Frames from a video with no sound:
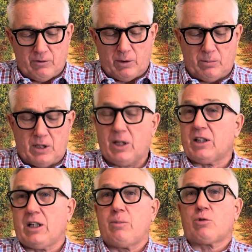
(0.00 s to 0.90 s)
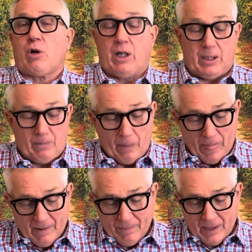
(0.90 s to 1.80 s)
it, but I keep trying.
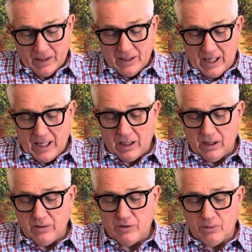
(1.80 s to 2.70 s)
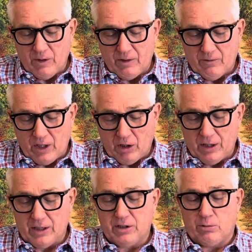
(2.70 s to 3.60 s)
The additive
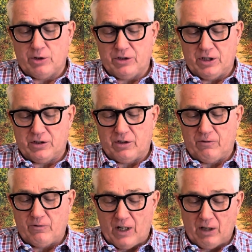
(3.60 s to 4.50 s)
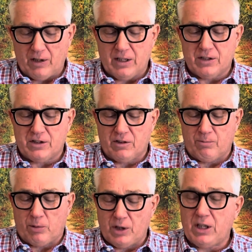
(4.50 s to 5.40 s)
variance, which is the variance of
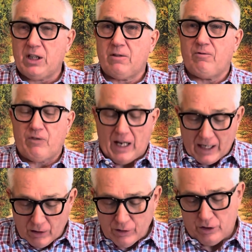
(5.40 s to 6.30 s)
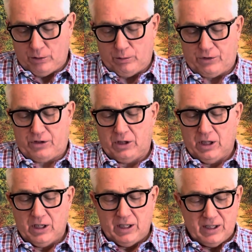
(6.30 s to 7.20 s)
breeding values,
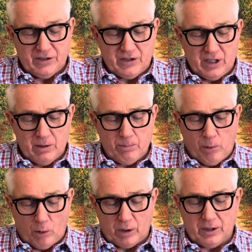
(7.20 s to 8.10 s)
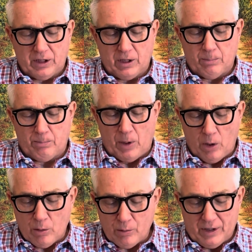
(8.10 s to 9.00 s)
is the important
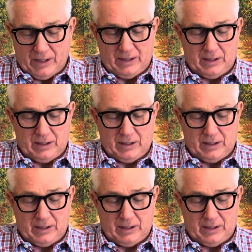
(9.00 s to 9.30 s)
component